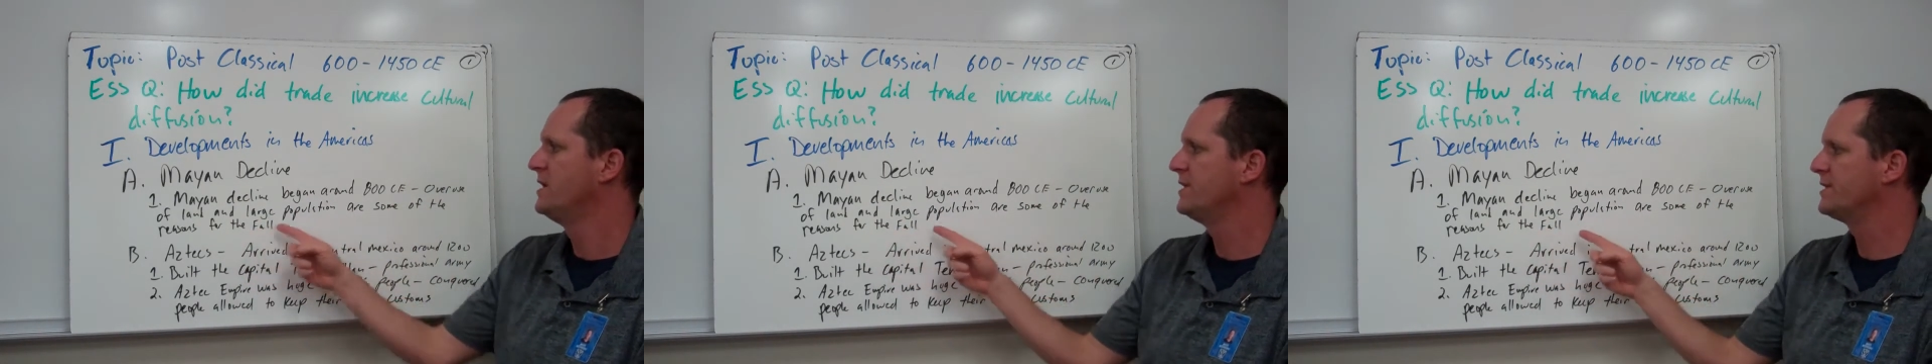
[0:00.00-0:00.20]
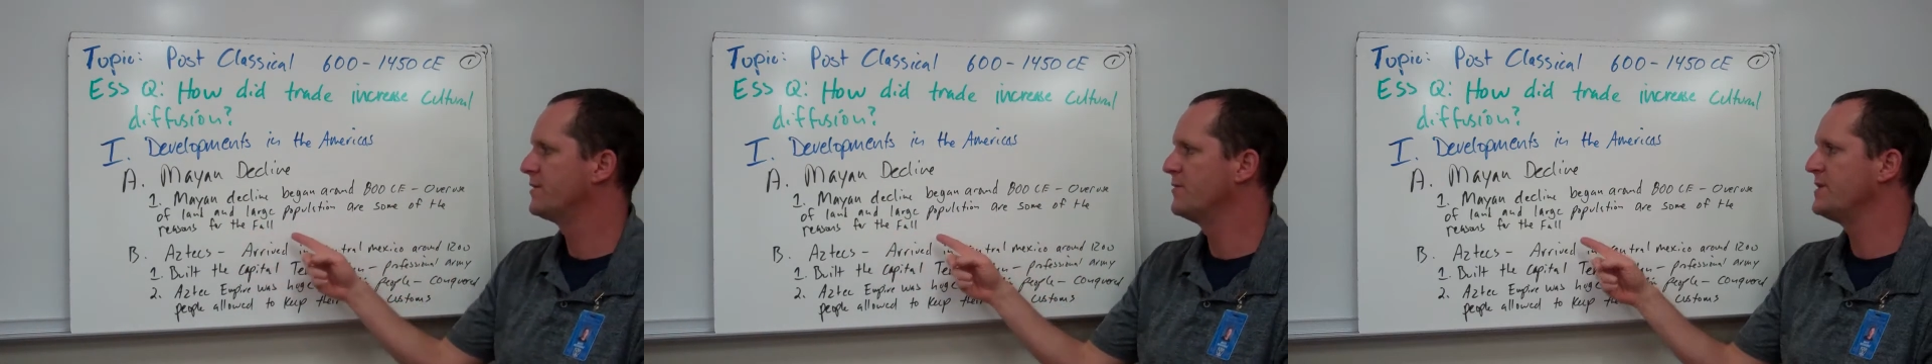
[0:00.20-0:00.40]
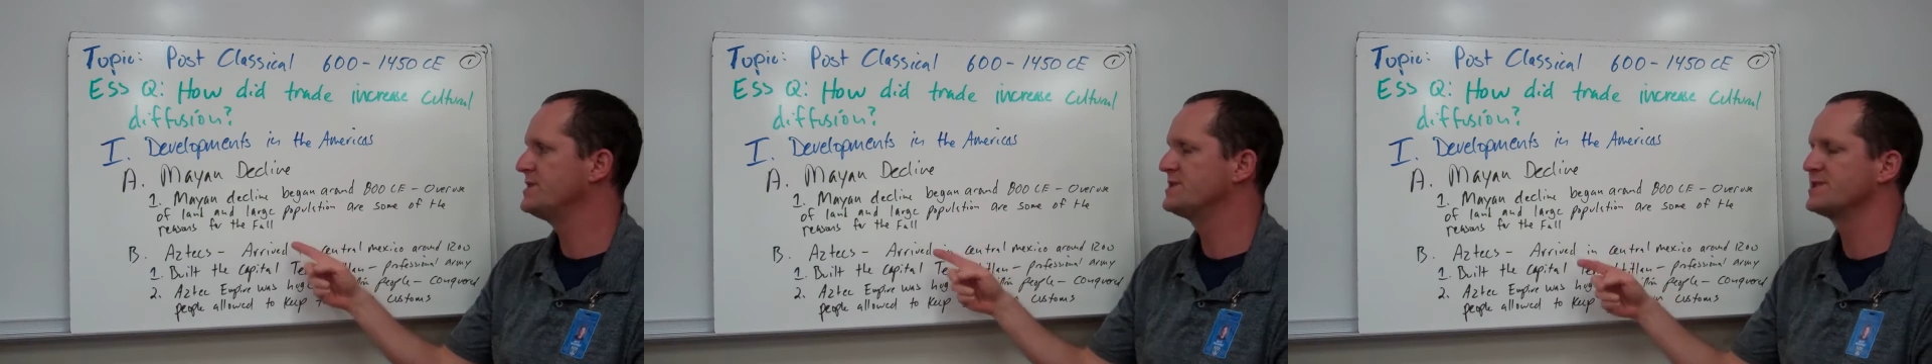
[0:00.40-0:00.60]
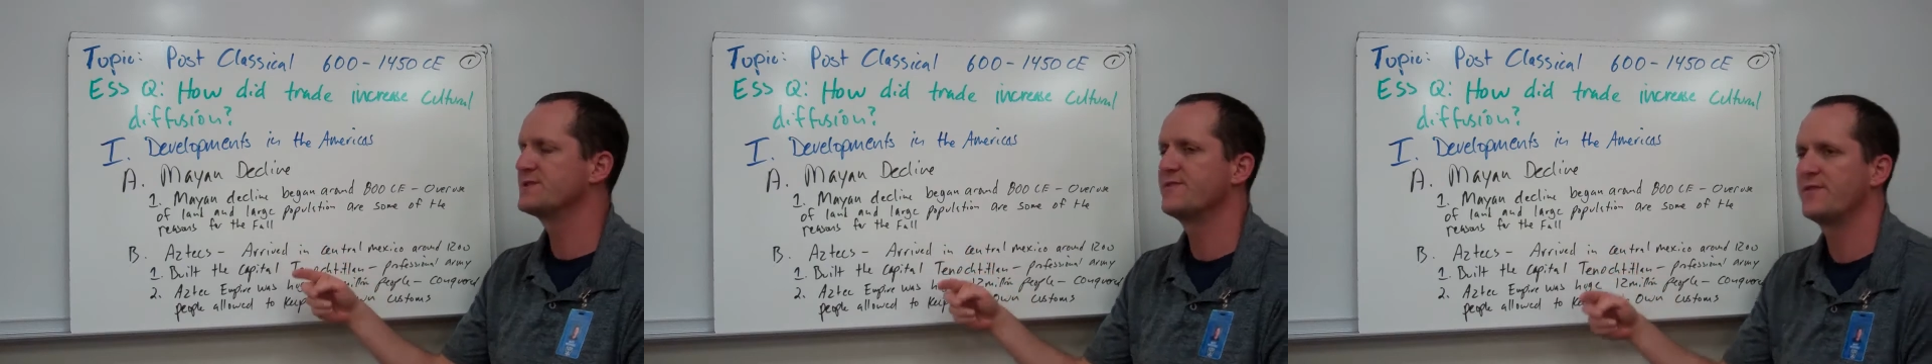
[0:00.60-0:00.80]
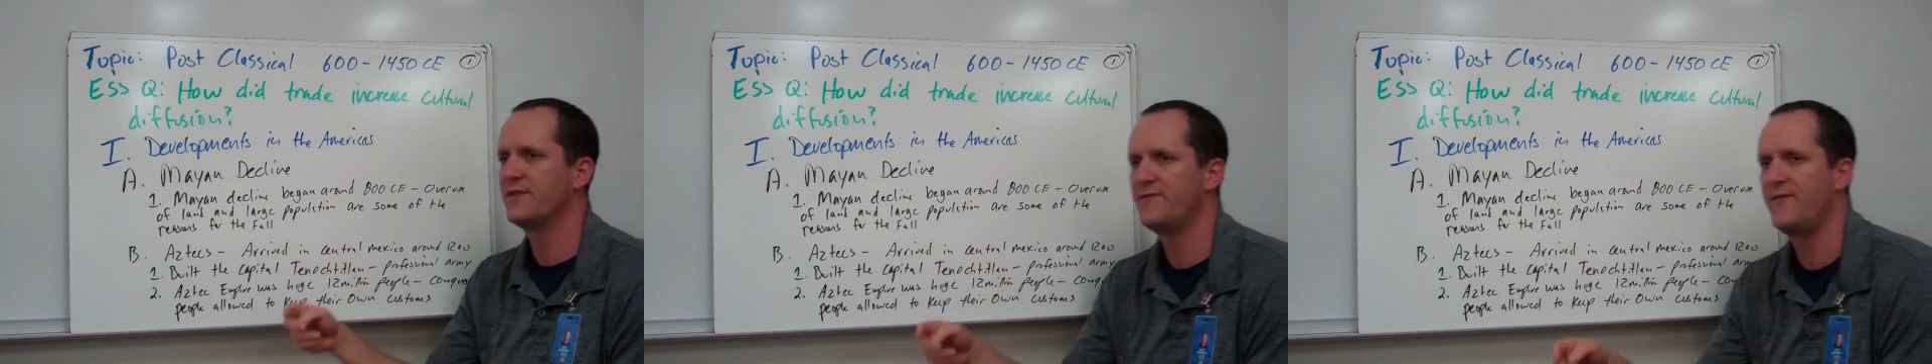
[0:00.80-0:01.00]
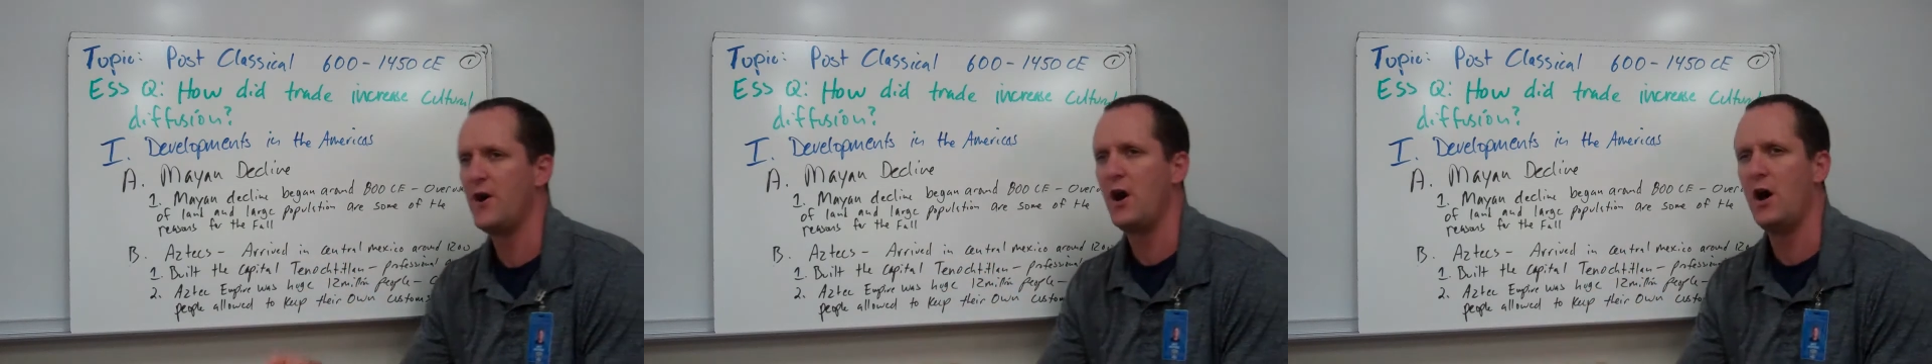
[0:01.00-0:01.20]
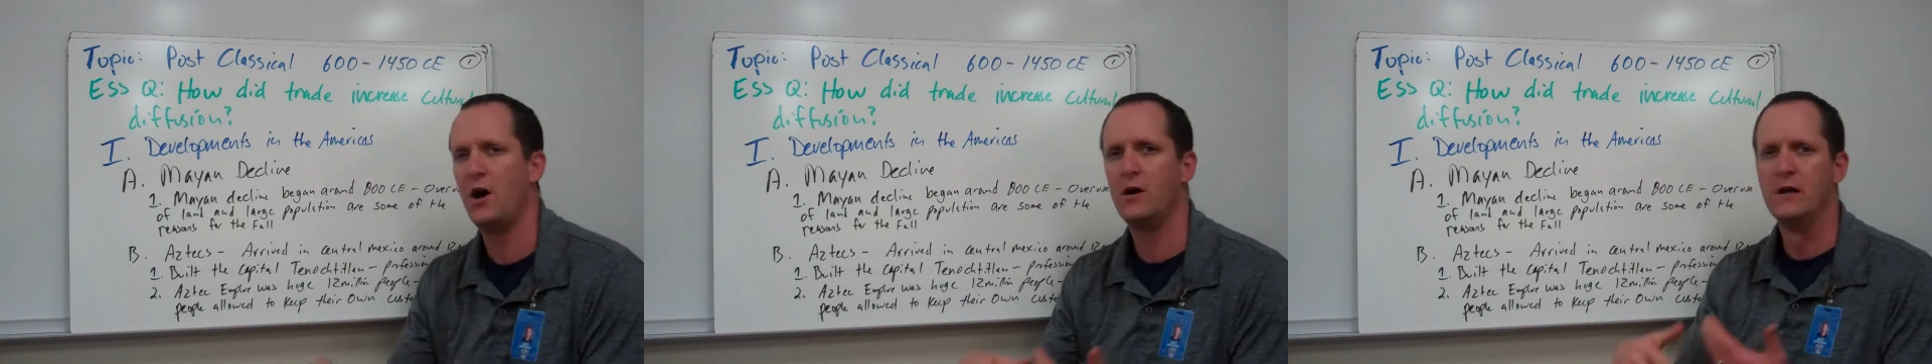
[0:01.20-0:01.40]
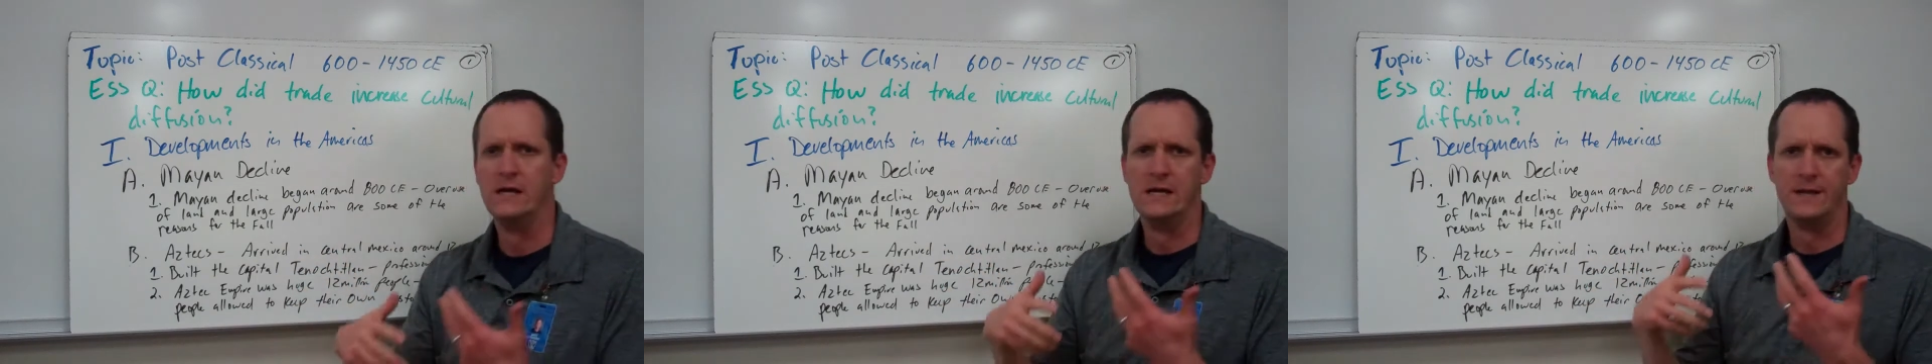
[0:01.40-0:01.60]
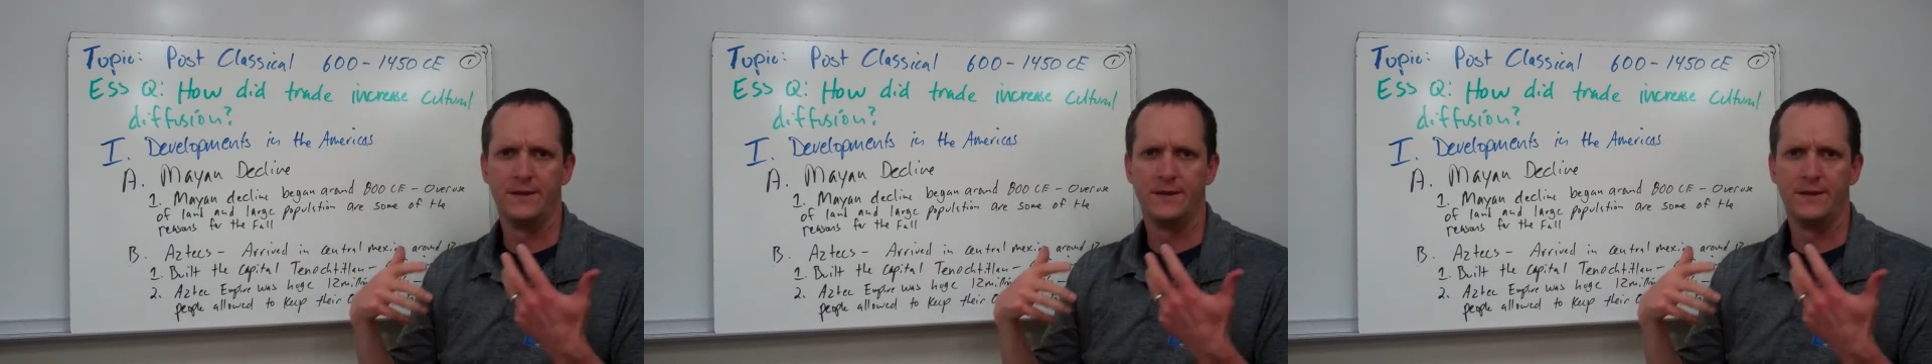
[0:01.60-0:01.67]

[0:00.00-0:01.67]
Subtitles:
the reasons for the fall.